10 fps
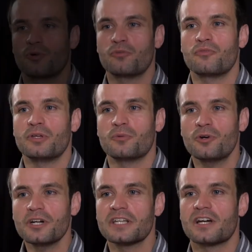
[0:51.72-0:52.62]
What we've been
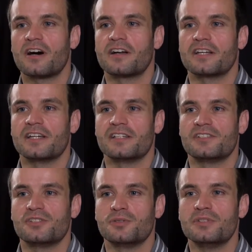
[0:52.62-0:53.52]
working on
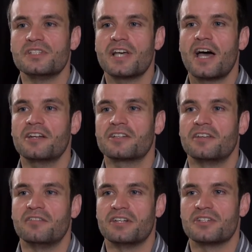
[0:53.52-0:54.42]
is to design
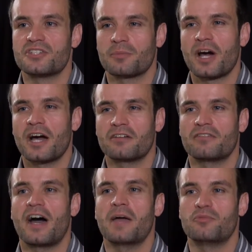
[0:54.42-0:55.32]
activities, some kind
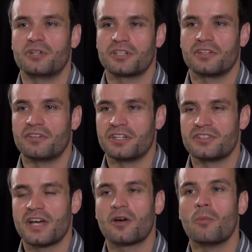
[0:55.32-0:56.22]
of hybrid
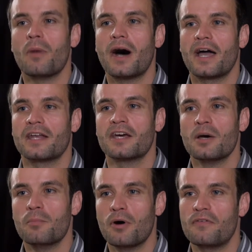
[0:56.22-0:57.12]
activities that combine
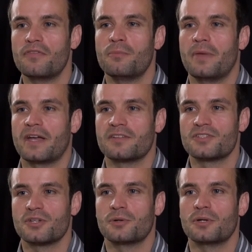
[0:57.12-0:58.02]
both demands.
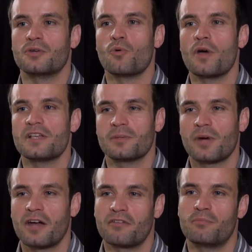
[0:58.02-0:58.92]
So in a way, some
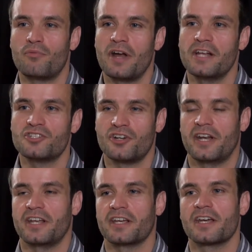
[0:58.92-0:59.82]
kind of brain
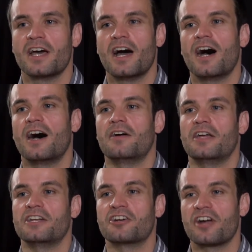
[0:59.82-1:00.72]
training
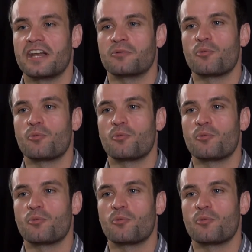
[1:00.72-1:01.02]
integrated